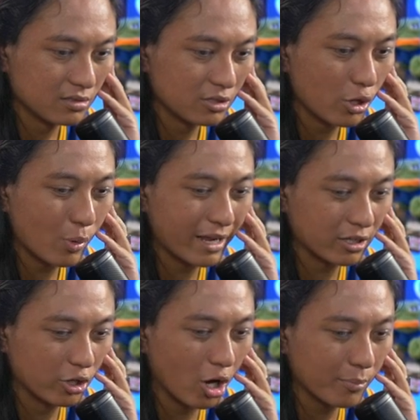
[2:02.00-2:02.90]
No, wait,
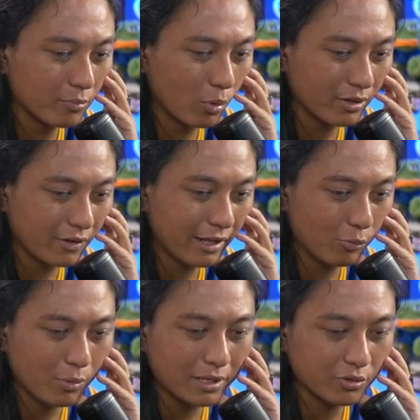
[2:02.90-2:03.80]
non what
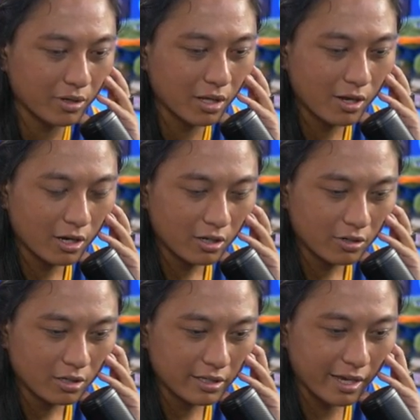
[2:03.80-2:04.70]
what am I doing?
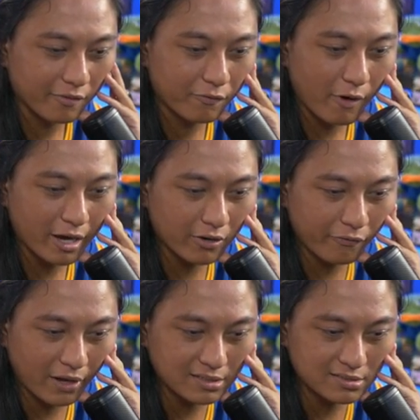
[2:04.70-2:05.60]
Yeah,
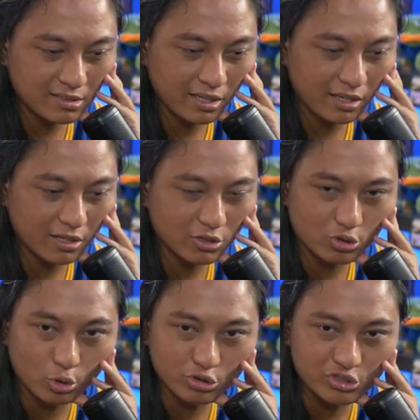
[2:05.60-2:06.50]
FrankerFaceZ
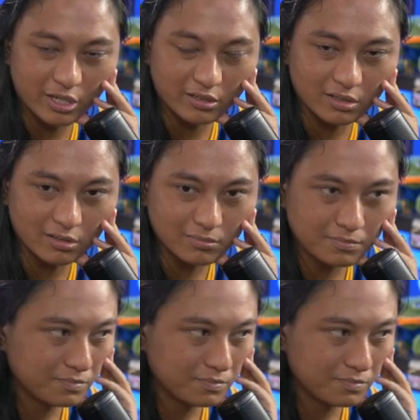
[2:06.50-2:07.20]
Control Center.